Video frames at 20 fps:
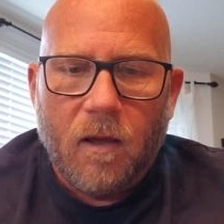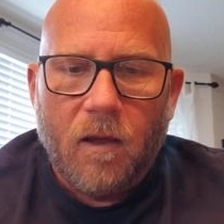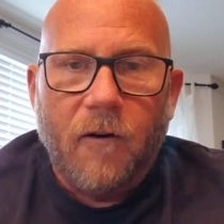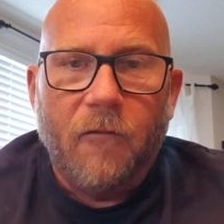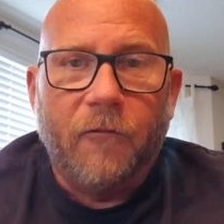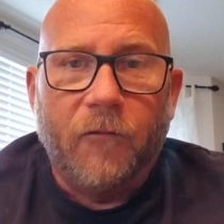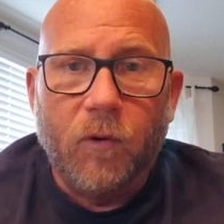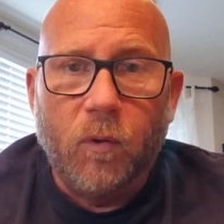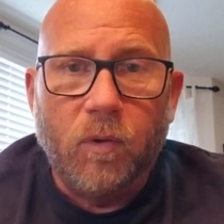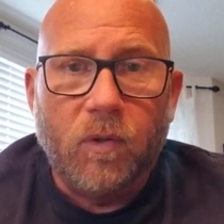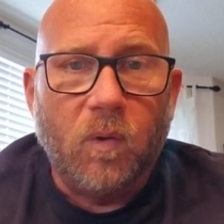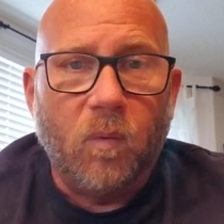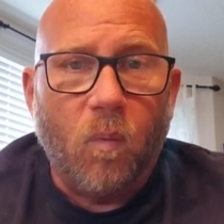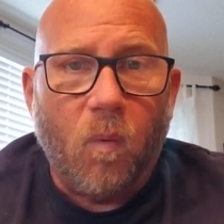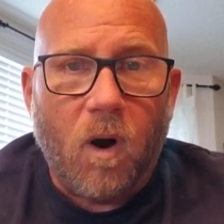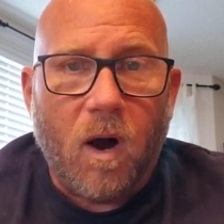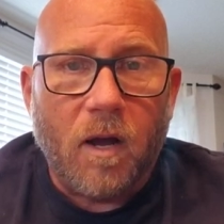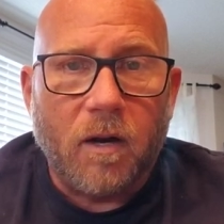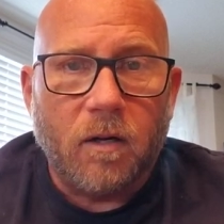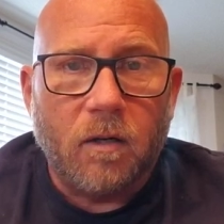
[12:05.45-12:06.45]
Food and
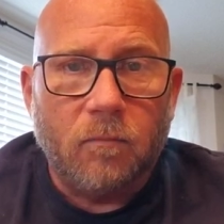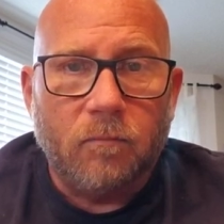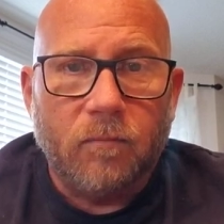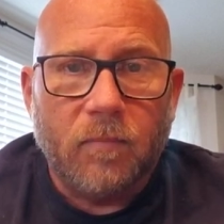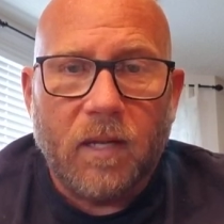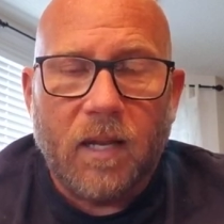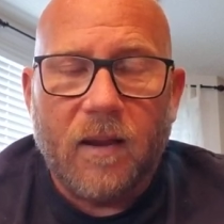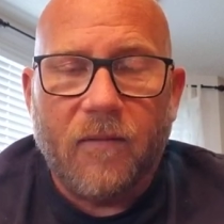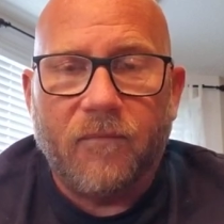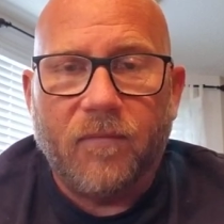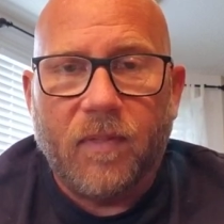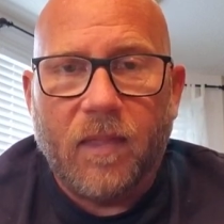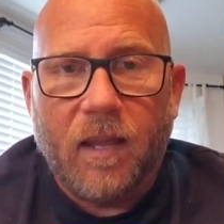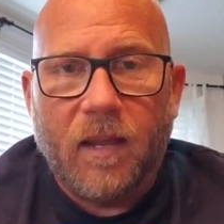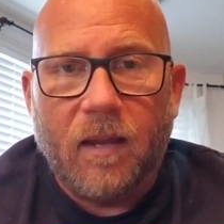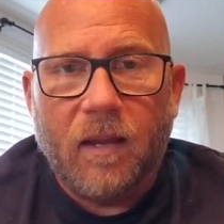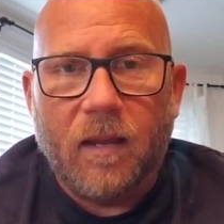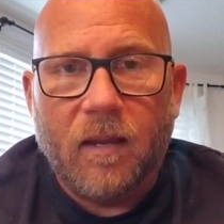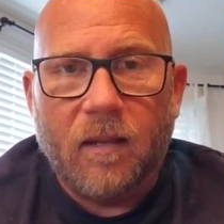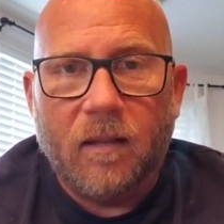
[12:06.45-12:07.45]
water. If
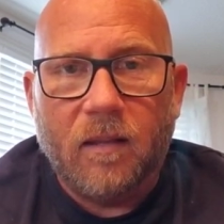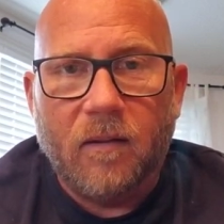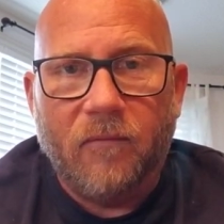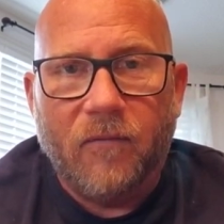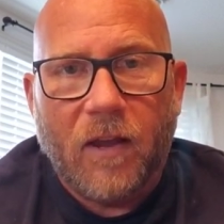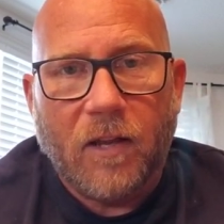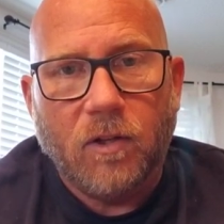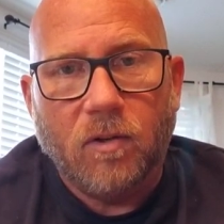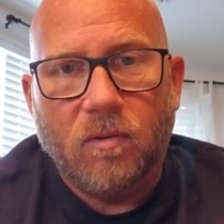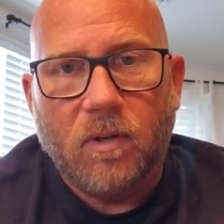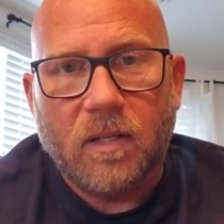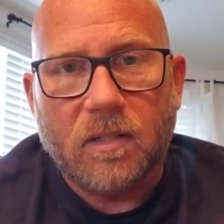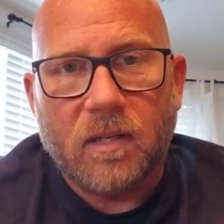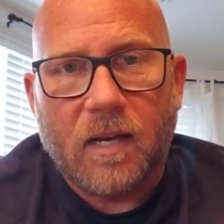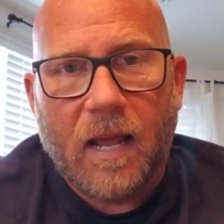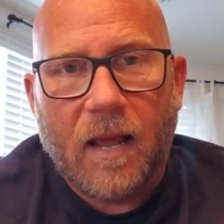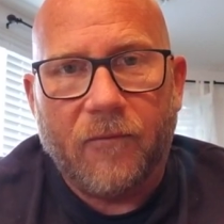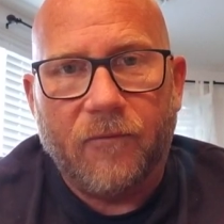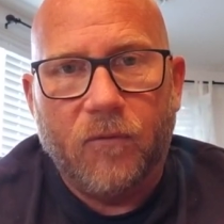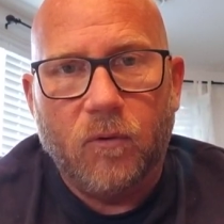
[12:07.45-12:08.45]
the venue doesn't
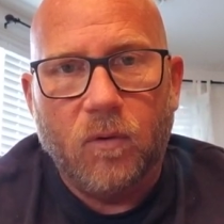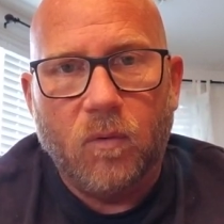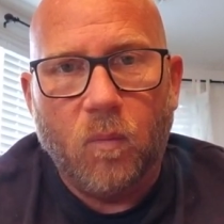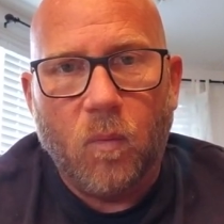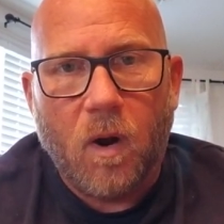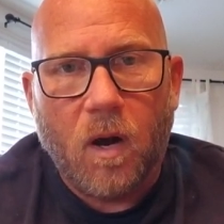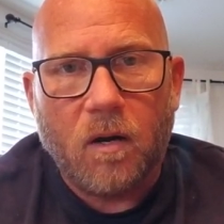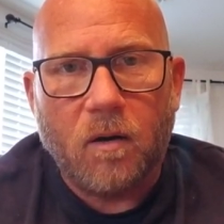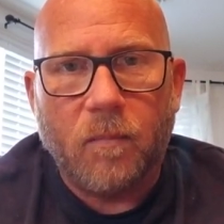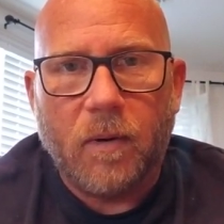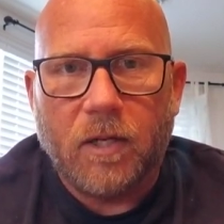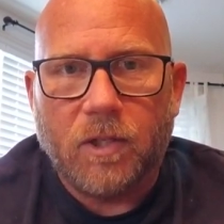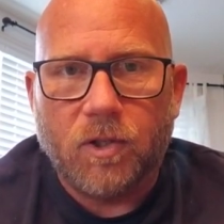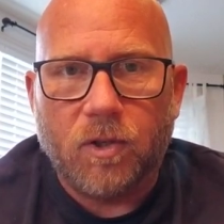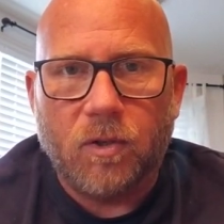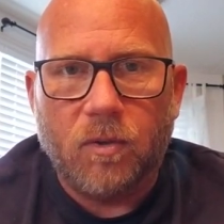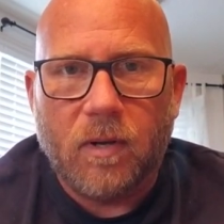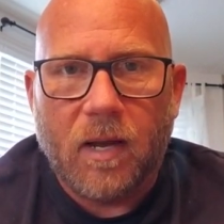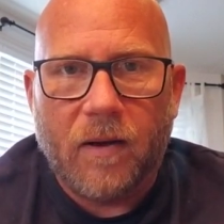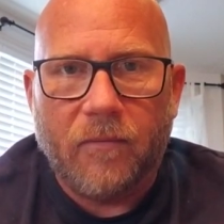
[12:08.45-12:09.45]
have food and water, make sure
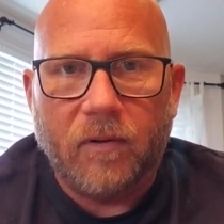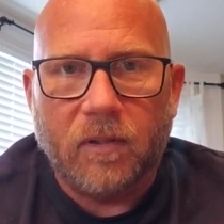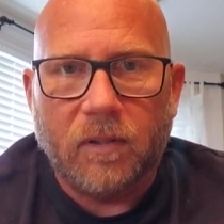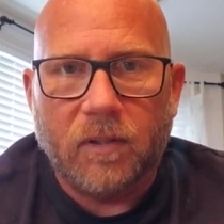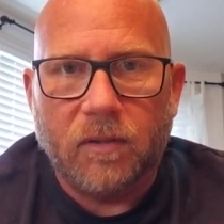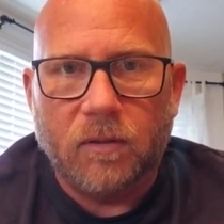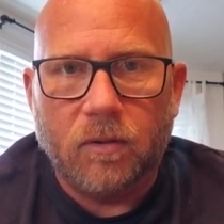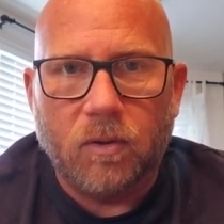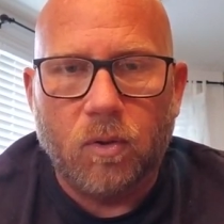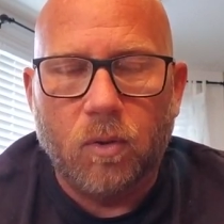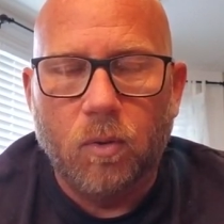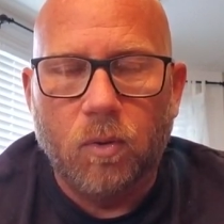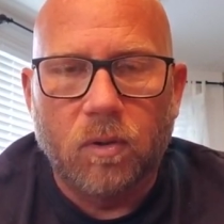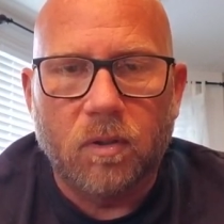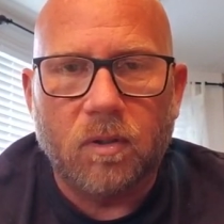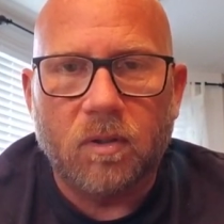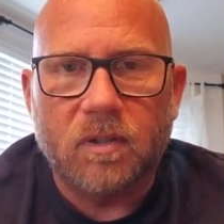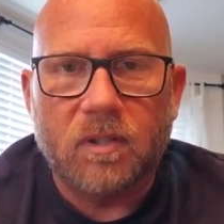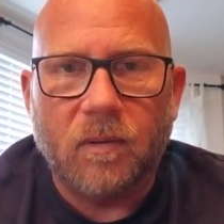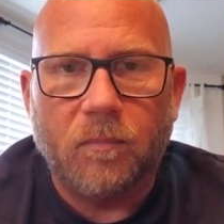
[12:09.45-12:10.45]
you have a little
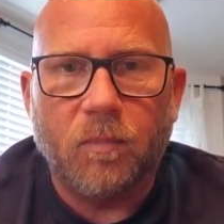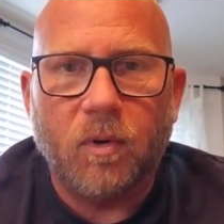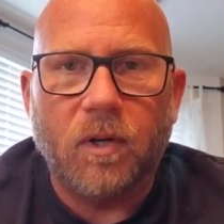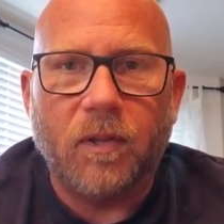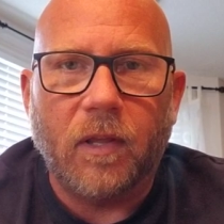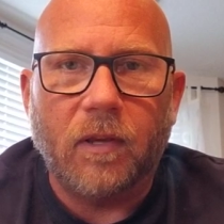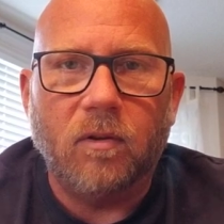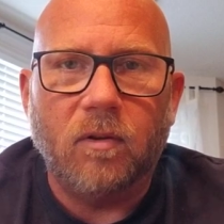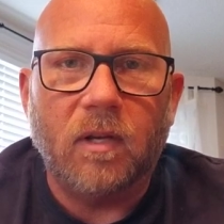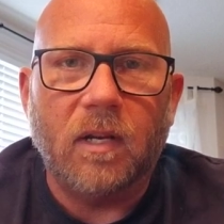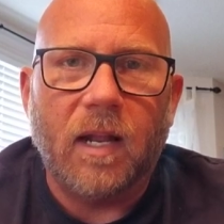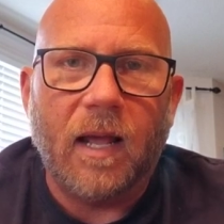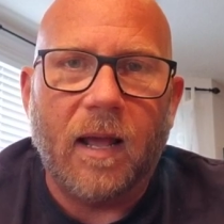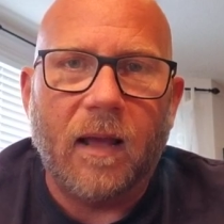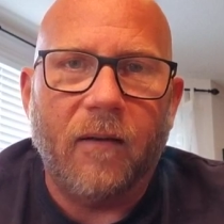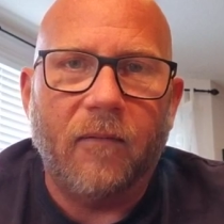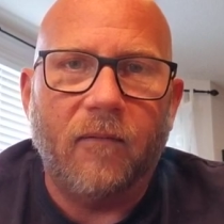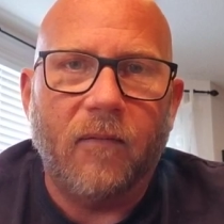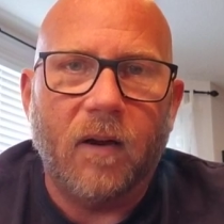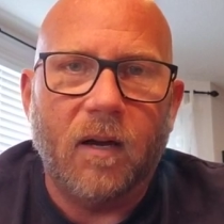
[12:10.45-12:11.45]
cooler somewhere that you can
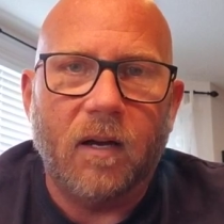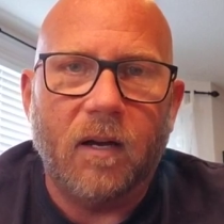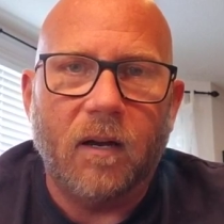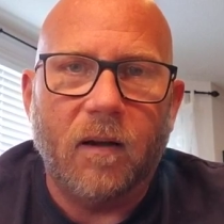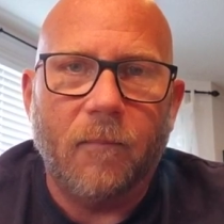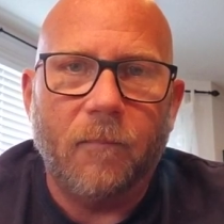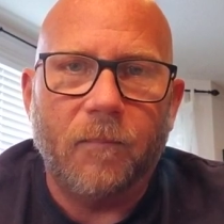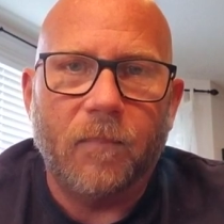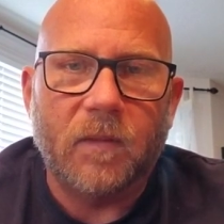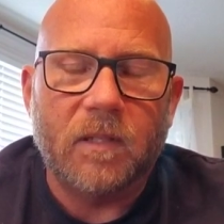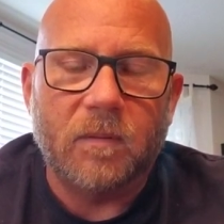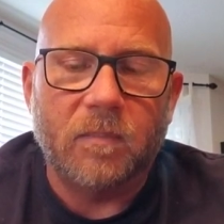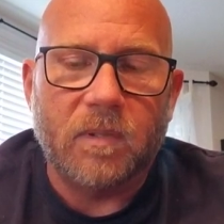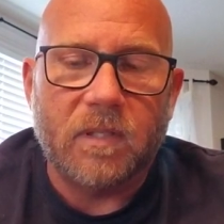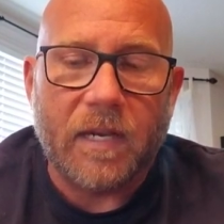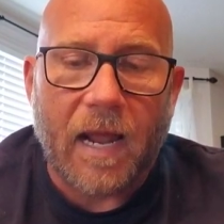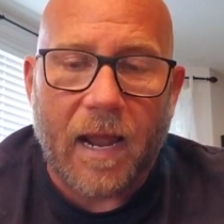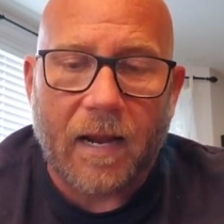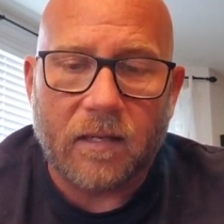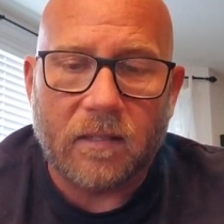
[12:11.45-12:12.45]
have some
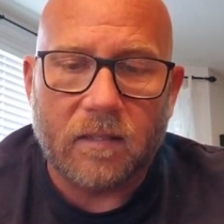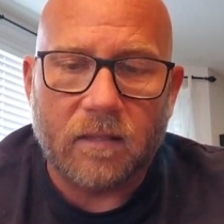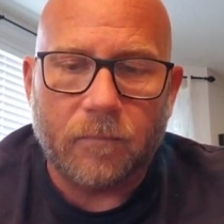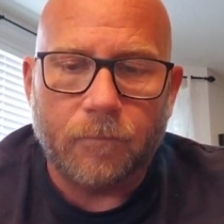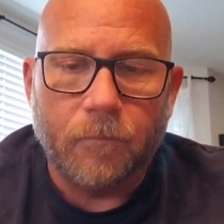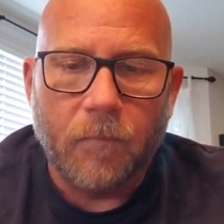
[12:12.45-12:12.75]
snacks.